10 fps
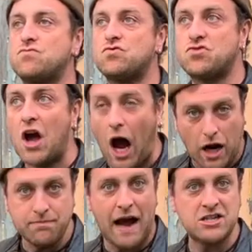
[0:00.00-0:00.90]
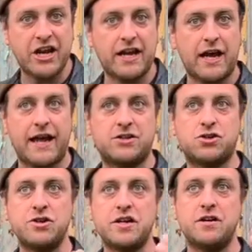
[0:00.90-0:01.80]
dark magic, a
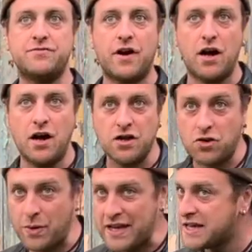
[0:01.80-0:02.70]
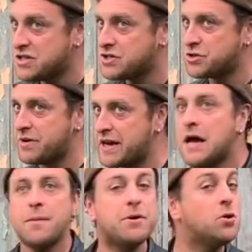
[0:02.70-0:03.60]
tree of doing injury,
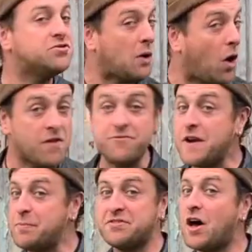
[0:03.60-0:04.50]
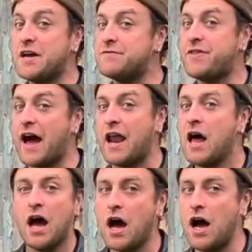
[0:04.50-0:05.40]
but also on the flip side of that,
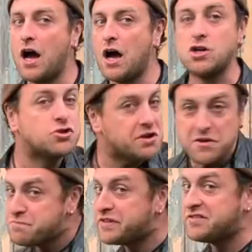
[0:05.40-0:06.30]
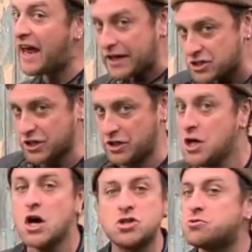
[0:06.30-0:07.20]
a tree of protection,
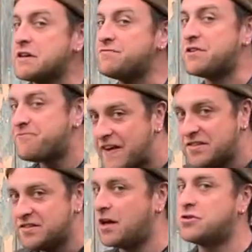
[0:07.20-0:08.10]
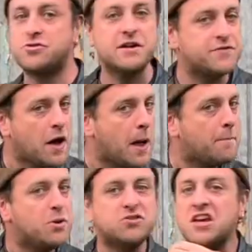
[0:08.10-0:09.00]
a tree of defense, a tree of
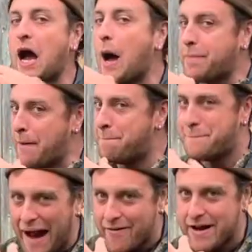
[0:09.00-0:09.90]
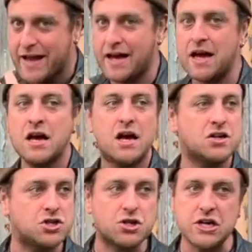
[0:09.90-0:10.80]
putting up a barrier, a
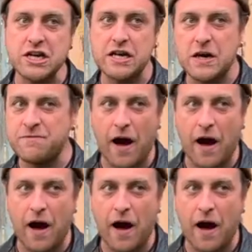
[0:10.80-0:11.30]
tree of